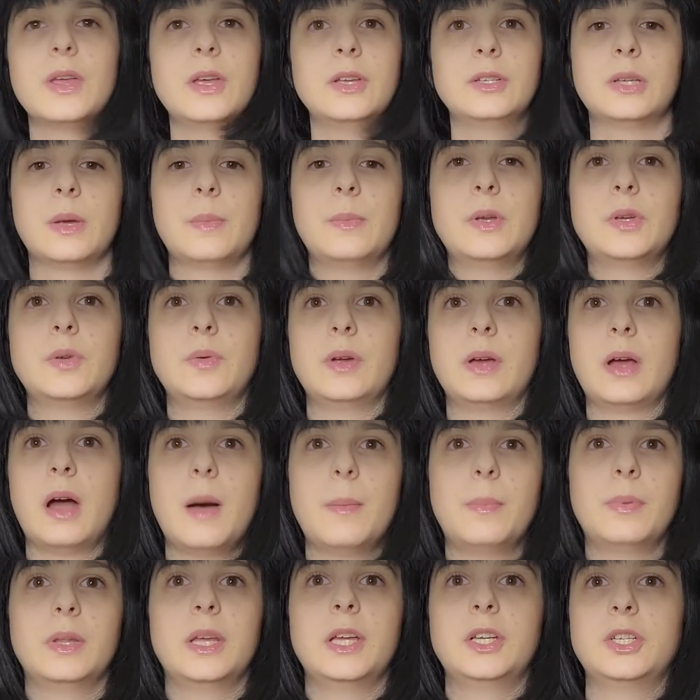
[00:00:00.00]
So I'm going to be doing
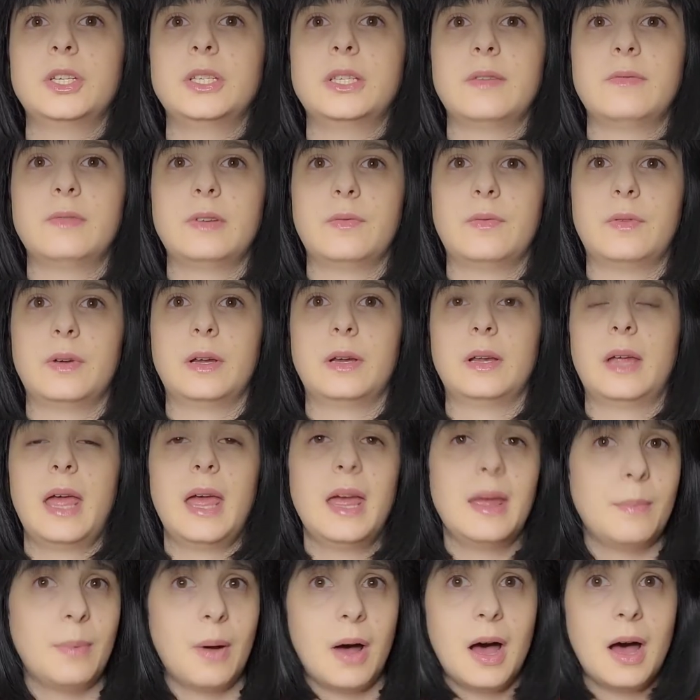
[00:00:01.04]
compilations of different
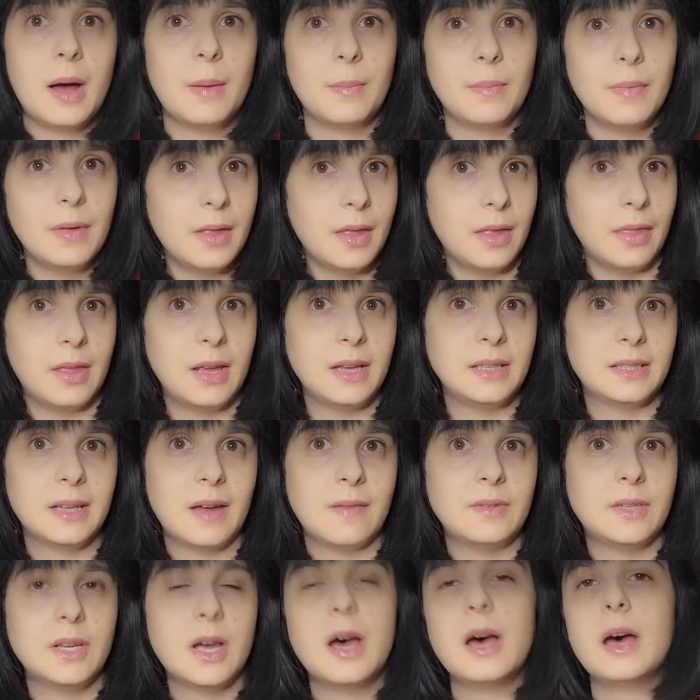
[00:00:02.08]
K-pop things
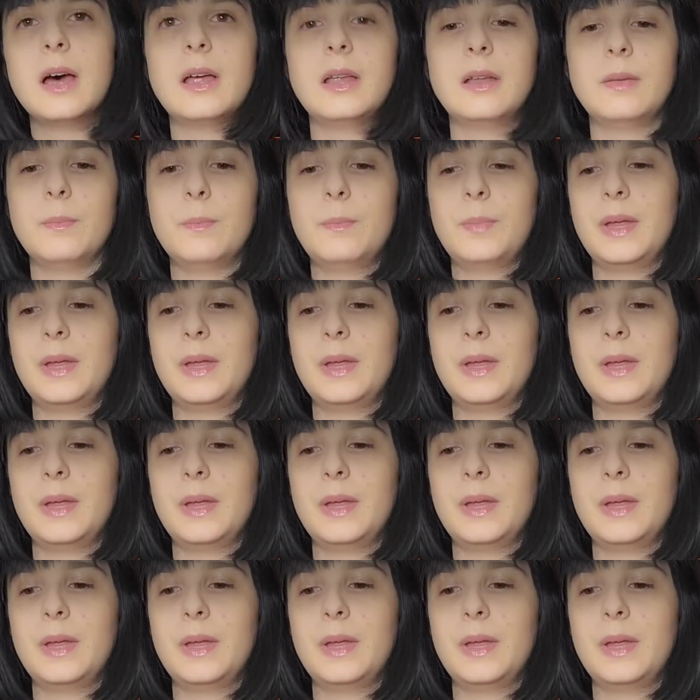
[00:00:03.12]
I've done,